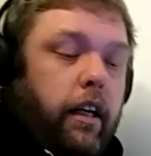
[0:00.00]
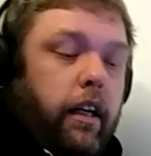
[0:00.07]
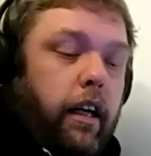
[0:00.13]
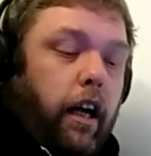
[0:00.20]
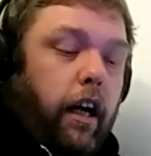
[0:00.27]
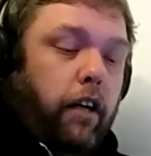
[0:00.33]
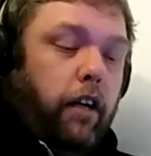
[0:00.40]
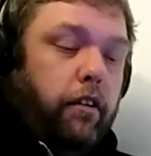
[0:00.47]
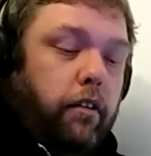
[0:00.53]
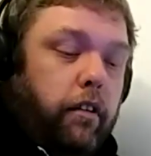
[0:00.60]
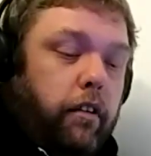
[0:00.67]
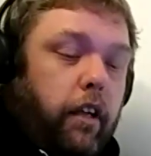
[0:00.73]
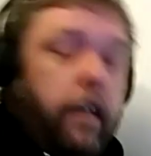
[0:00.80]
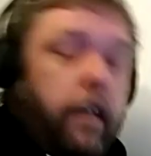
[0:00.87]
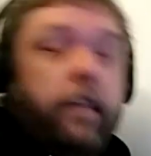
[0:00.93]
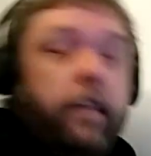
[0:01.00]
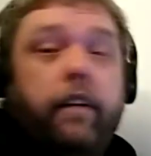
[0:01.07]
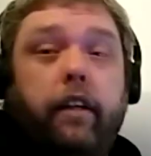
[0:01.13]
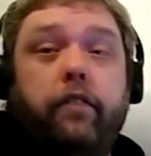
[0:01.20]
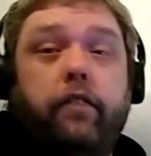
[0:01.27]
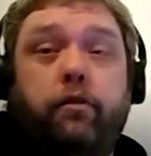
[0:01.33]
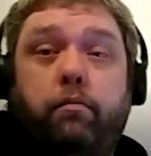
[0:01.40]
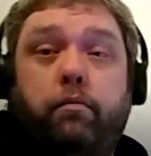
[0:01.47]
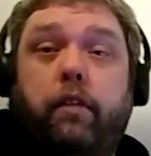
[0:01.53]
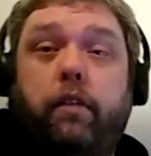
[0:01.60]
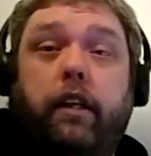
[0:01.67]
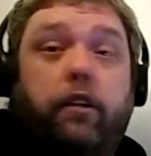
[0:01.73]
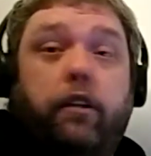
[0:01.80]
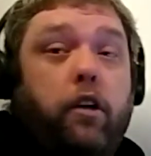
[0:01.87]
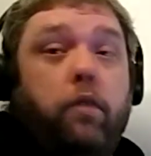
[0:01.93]
I'll do a lot of things for
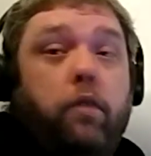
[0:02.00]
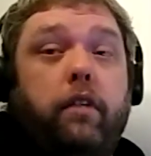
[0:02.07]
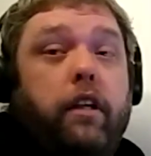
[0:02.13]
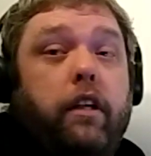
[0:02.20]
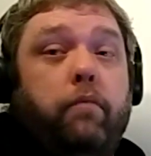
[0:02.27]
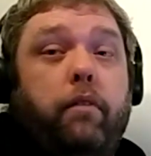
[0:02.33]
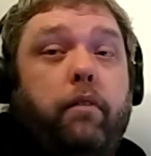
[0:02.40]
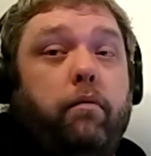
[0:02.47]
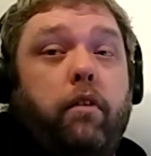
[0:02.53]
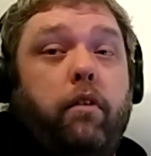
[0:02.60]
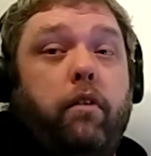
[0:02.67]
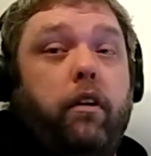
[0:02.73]
money. Don't get me wrong.